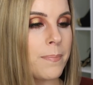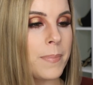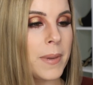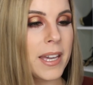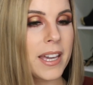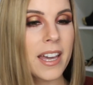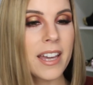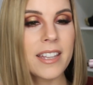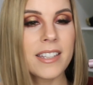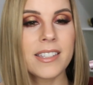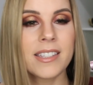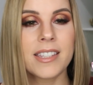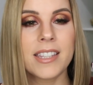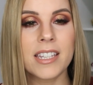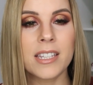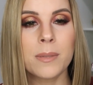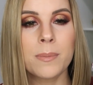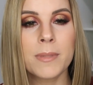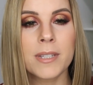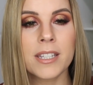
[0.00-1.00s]
because
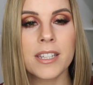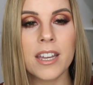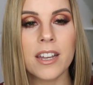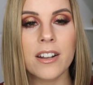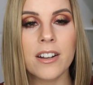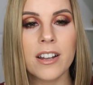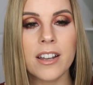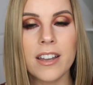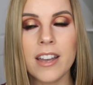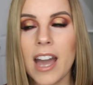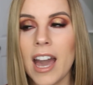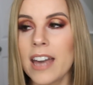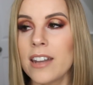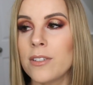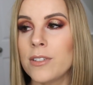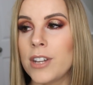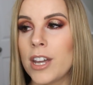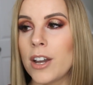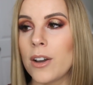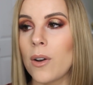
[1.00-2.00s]
this mascara, I
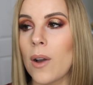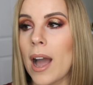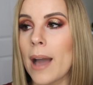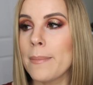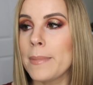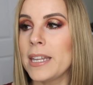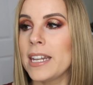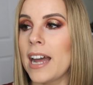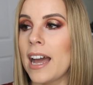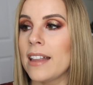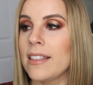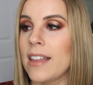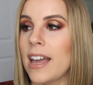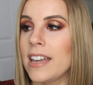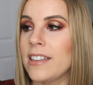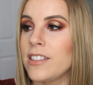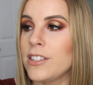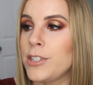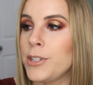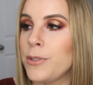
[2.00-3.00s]
don't know. I mean, I
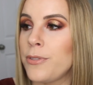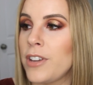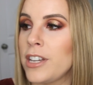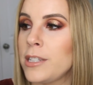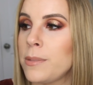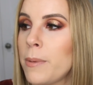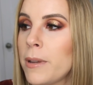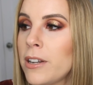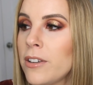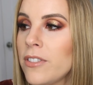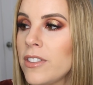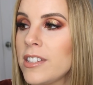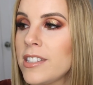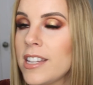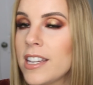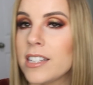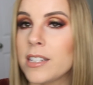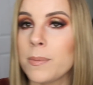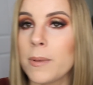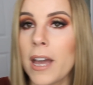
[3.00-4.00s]
like the Too Faced better than
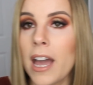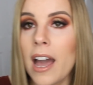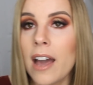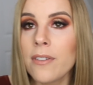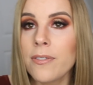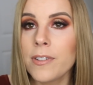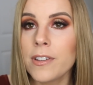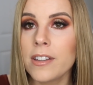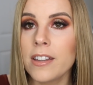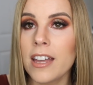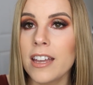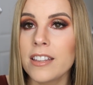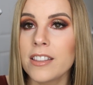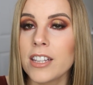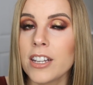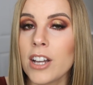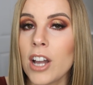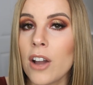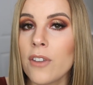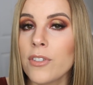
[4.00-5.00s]
Sex, but I feel like
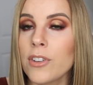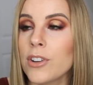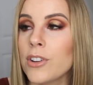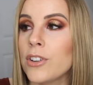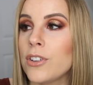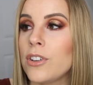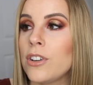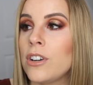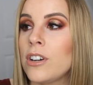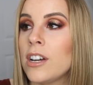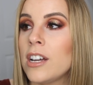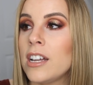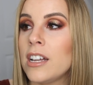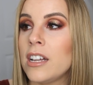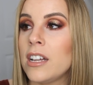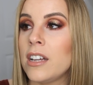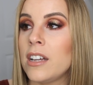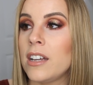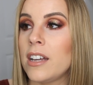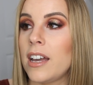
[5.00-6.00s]
the CoverGirl
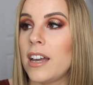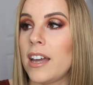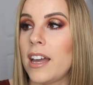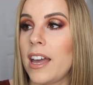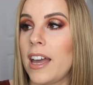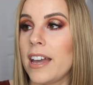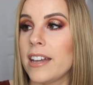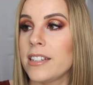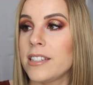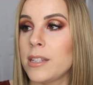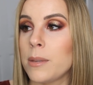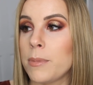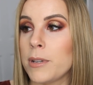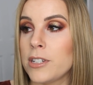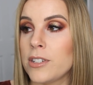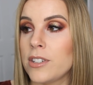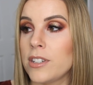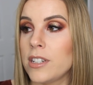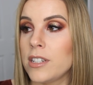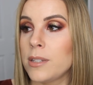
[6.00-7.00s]

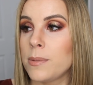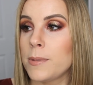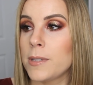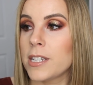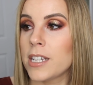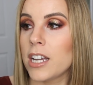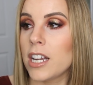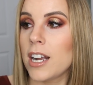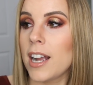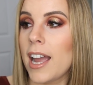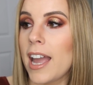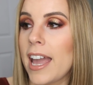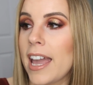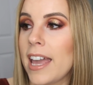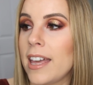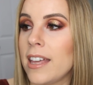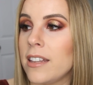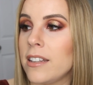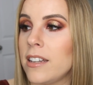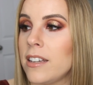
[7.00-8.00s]
Exhibitionist mascara
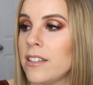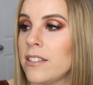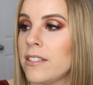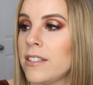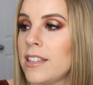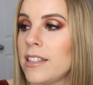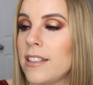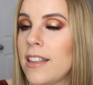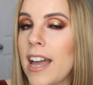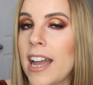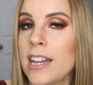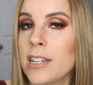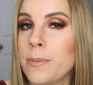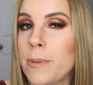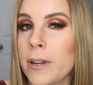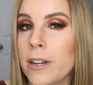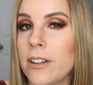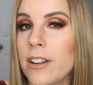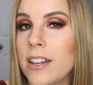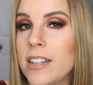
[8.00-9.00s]
and the Lash
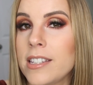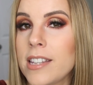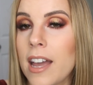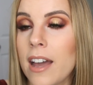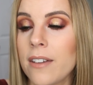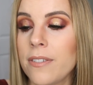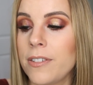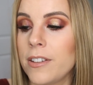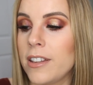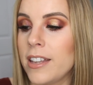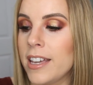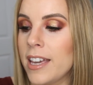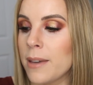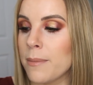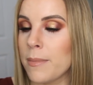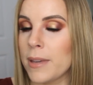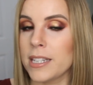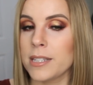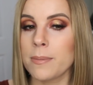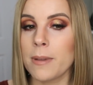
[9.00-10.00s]
Paradise. I feel like
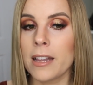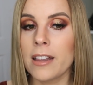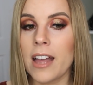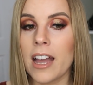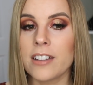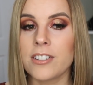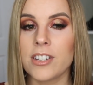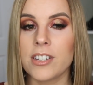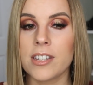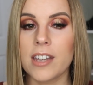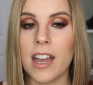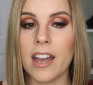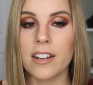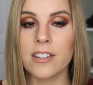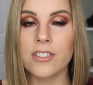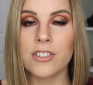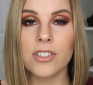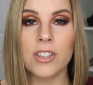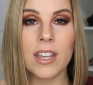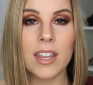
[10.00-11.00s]
it makes my lashes
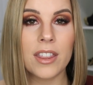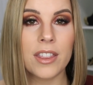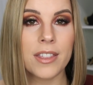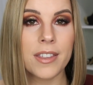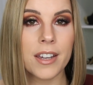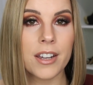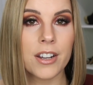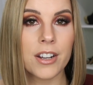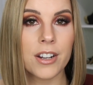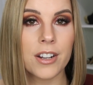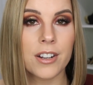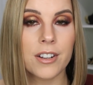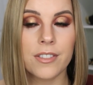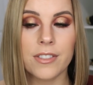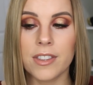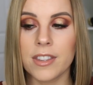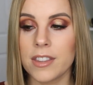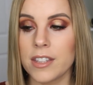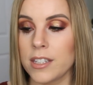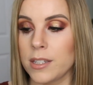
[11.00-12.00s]
actually thicker
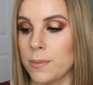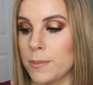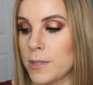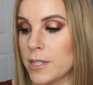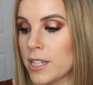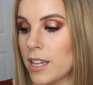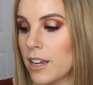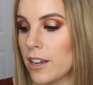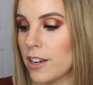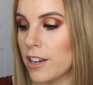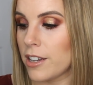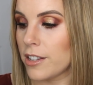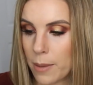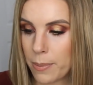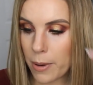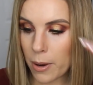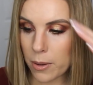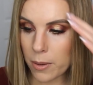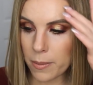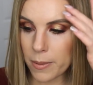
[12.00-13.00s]
than this mascara.
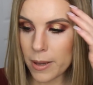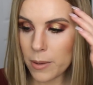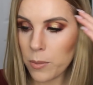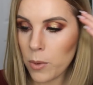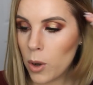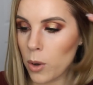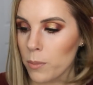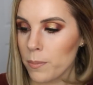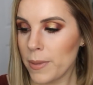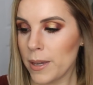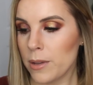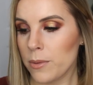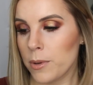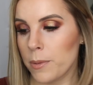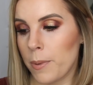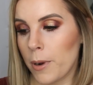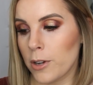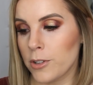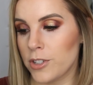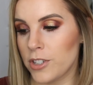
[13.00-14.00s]
I probably won't be
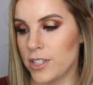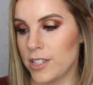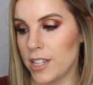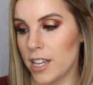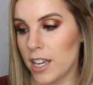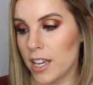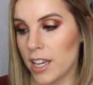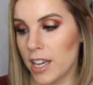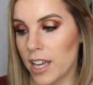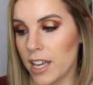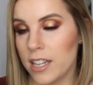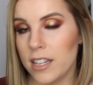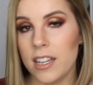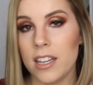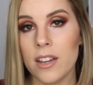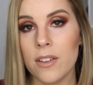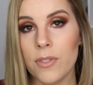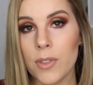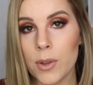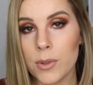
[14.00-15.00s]
repurchasing
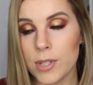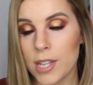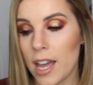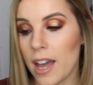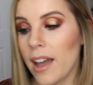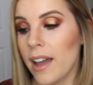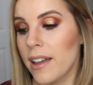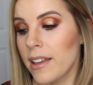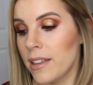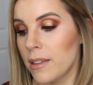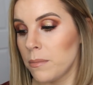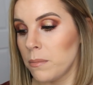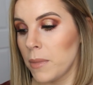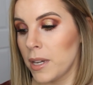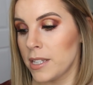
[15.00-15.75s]
any of those high-end